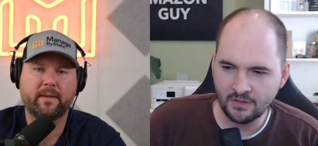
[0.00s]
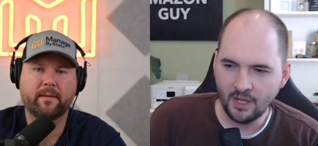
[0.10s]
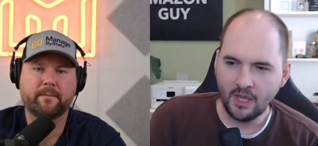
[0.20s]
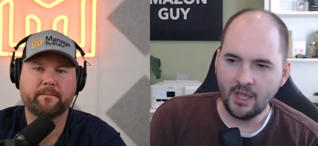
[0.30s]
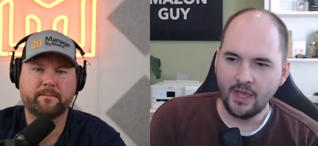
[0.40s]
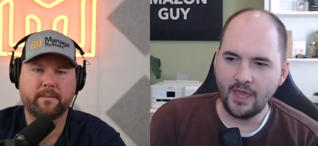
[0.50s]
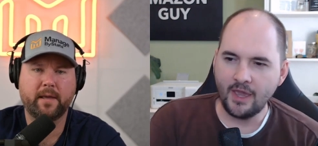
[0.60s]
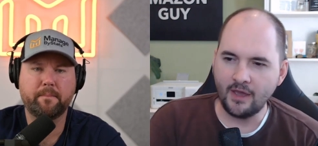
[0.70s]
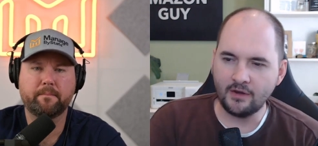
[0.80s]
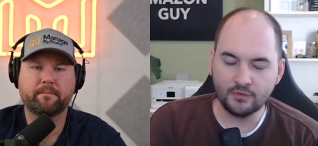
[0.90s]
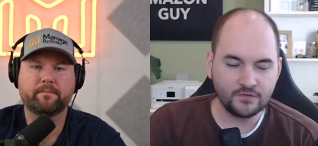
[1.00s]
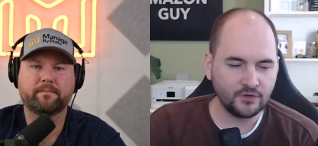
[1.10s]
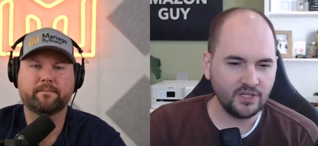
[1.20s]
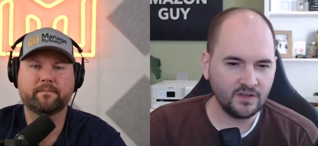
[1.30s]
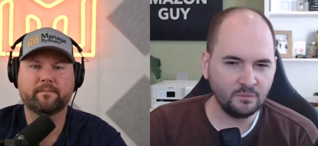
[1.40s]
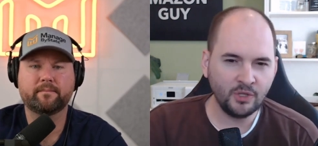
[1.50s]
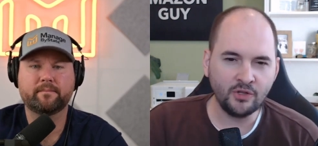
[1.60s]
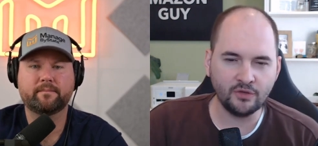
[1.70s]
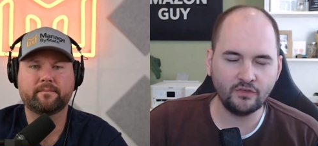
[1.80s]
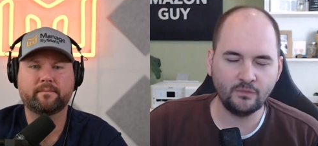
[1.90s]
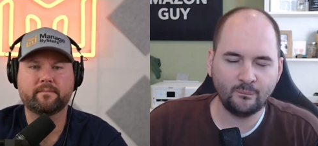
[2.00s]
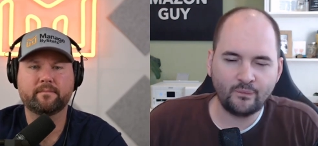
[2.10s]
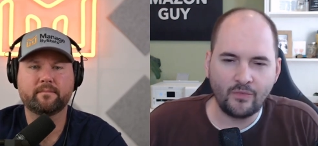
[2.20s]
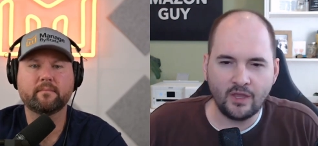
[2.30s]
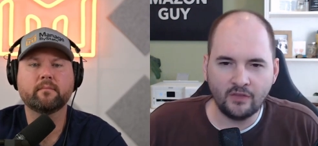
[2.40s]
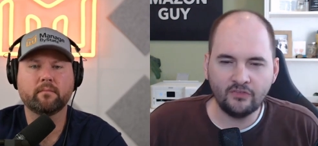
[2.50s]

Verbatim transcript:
Speaker 1: I mentioned. Yep. And it was for kids' pillows.